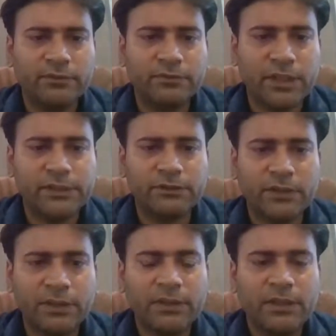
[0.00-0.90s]
last
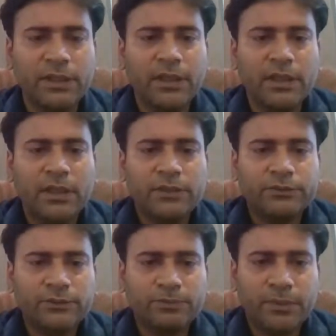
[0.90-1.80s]
quarter.
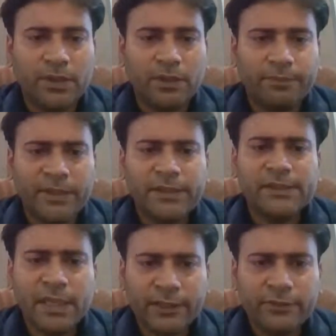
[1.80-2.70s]
So pain is
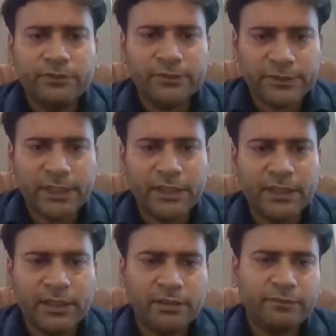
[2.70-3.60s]
likely to stay
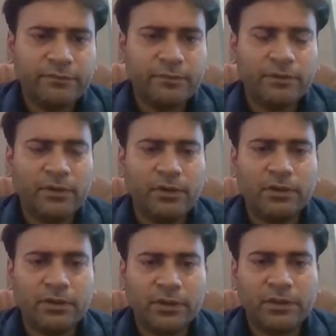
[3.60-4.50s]
here for
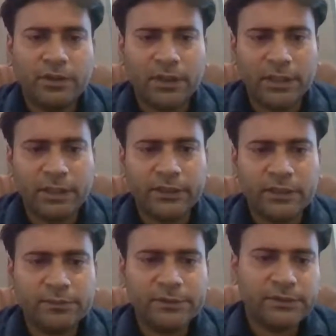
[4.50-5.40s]
on earning
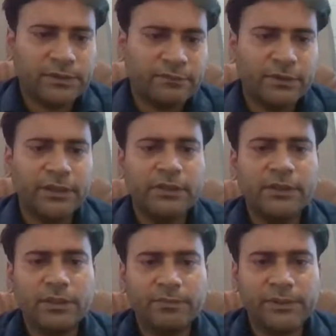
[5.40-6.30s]
terms for
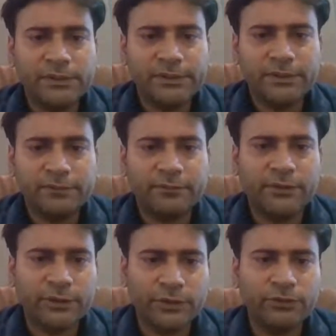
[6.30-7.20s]

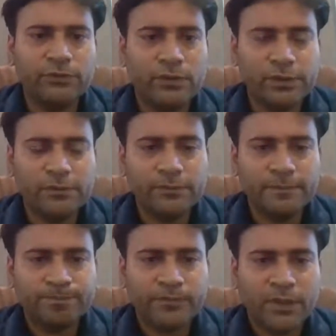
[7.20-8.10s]
Indian company in Q2
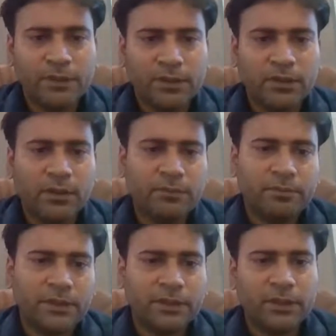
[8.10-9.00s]
also.
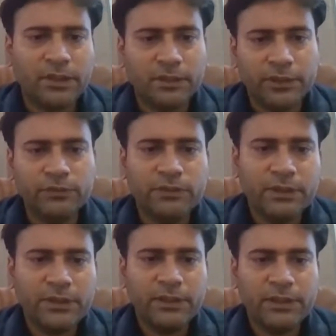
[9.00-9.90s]
But
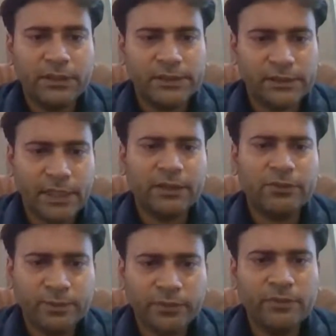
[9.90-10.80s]
Q3 is
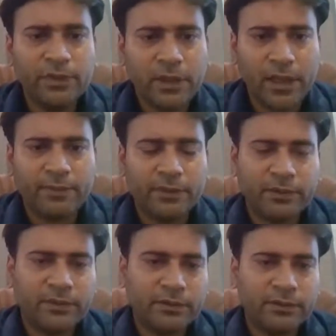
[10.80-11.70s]
likely to be good. I
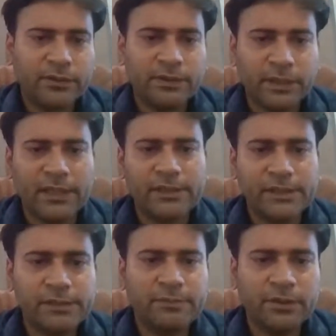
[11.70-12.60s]
mean, in that
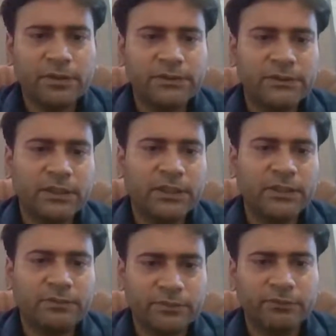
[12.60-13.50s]
sense, because
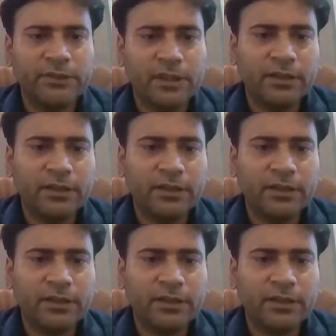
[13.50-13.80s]
we